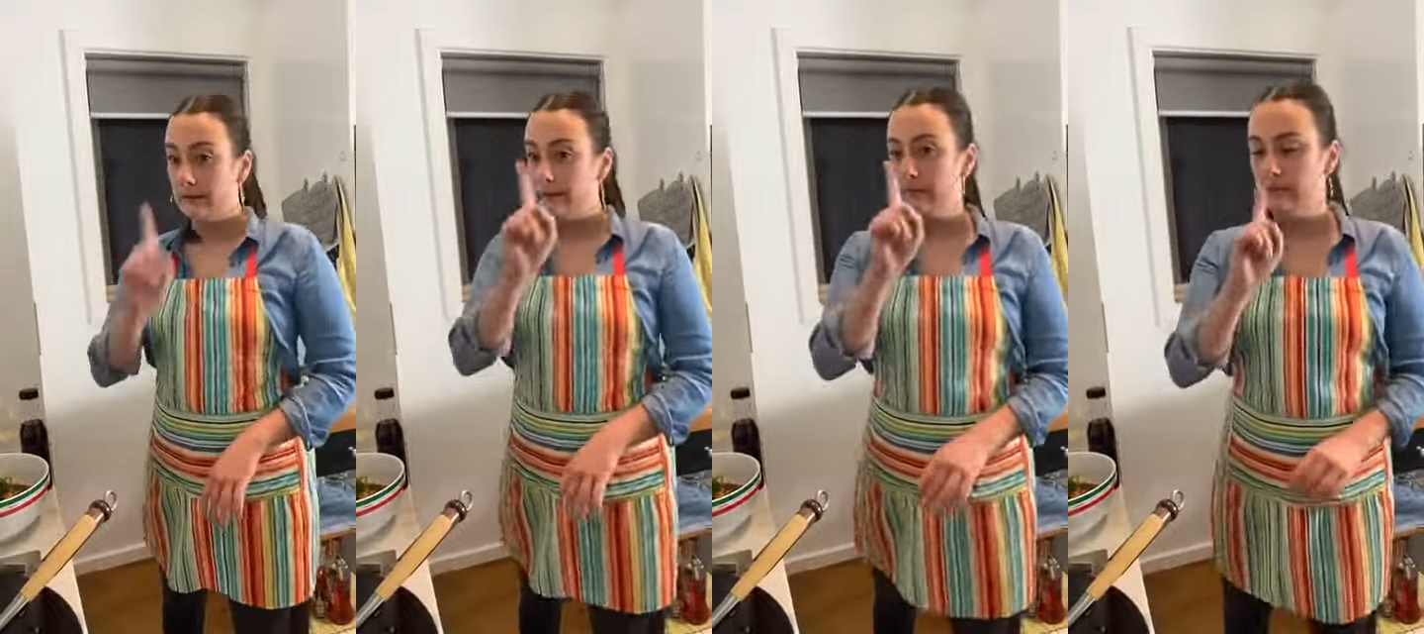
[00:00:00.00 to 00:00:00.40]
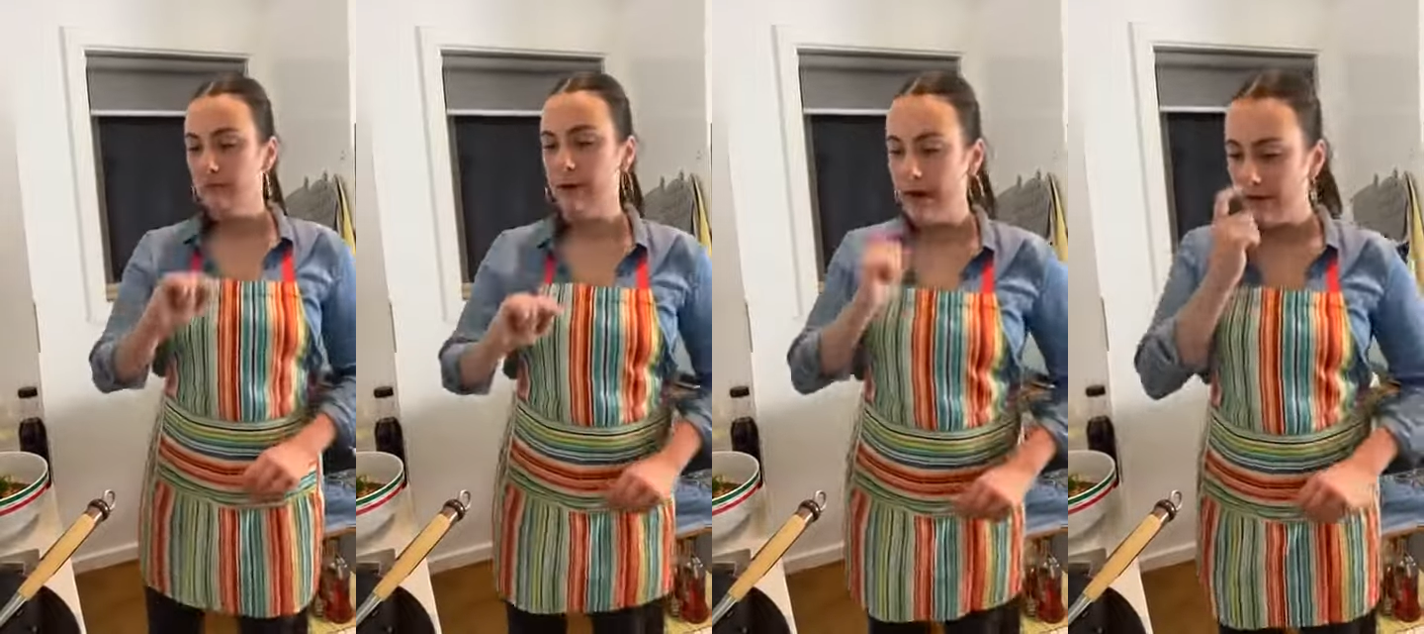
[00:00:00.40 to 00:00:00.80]
My
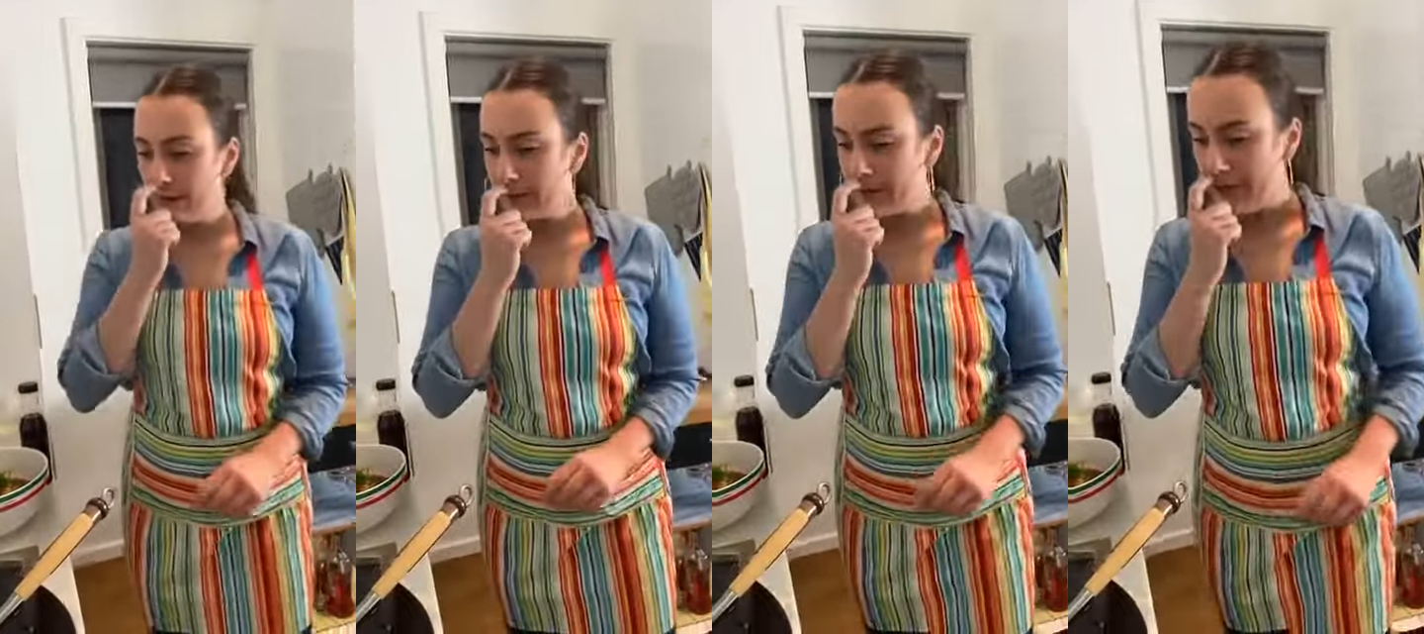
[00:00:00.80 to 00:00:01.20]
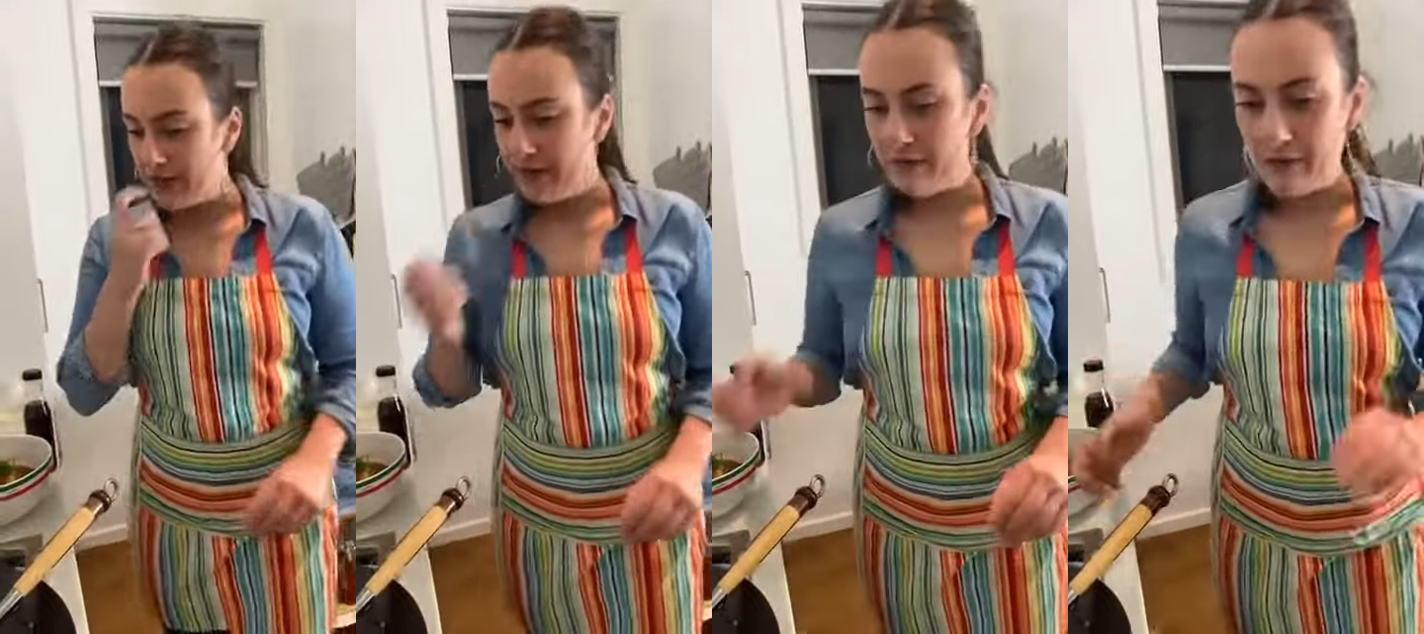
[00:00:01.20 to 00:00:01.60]
other alternative,
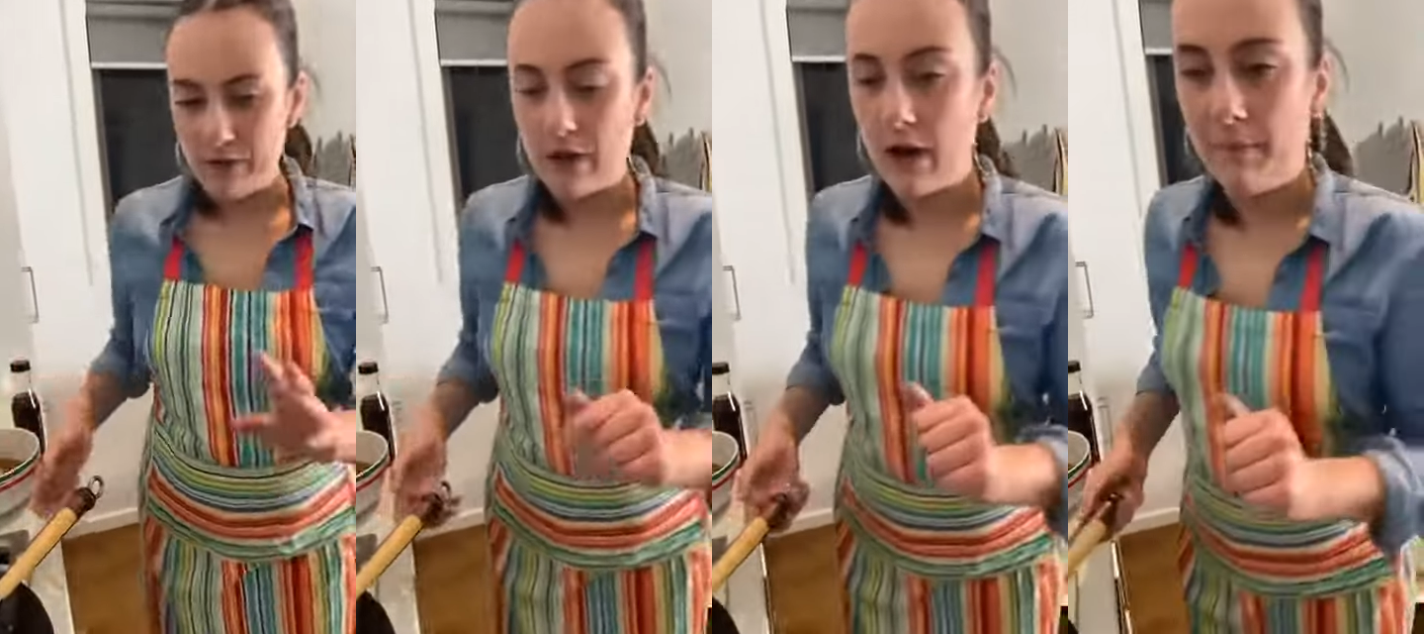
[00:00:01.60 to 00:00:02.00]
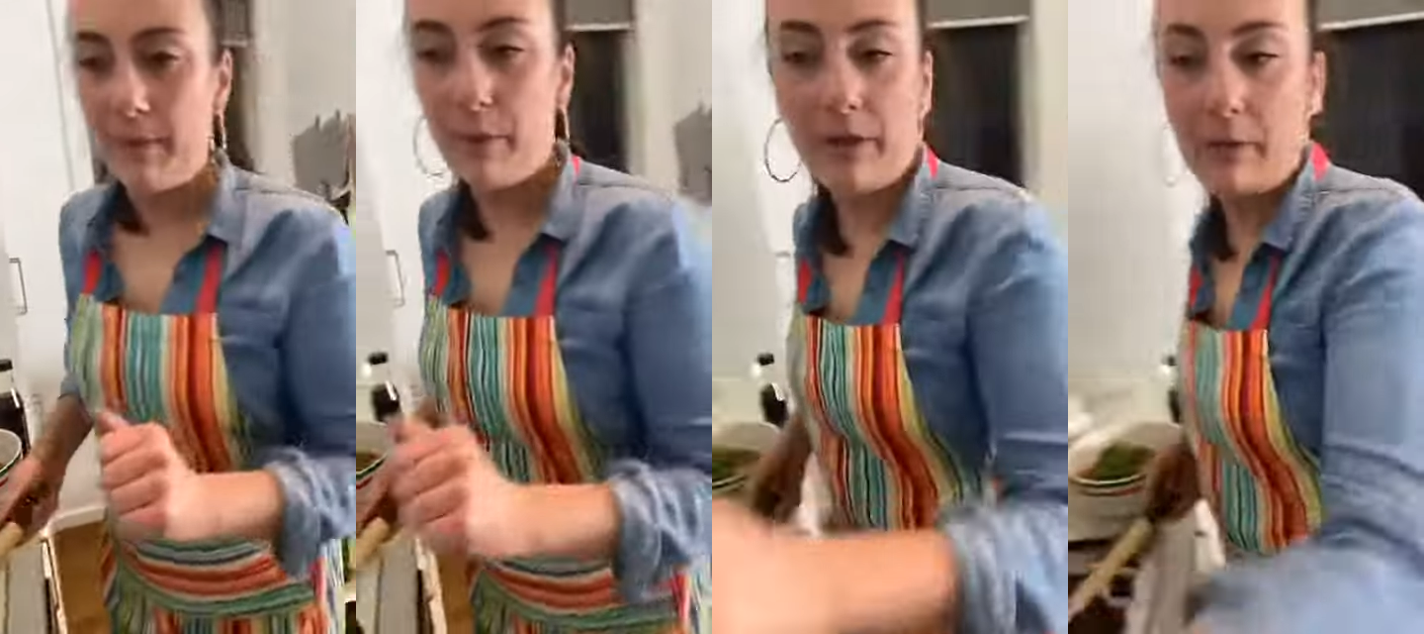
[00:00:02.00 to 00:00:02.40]
if you can't be
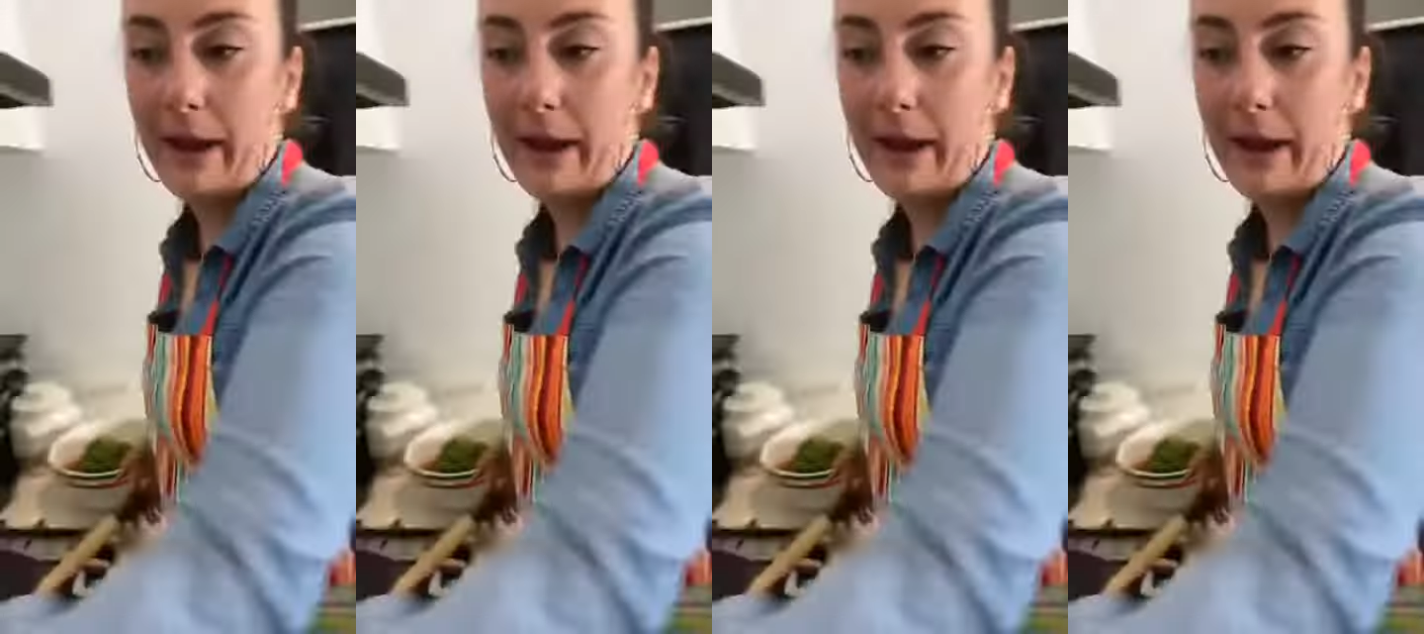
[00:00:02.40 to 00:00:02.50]
bothered making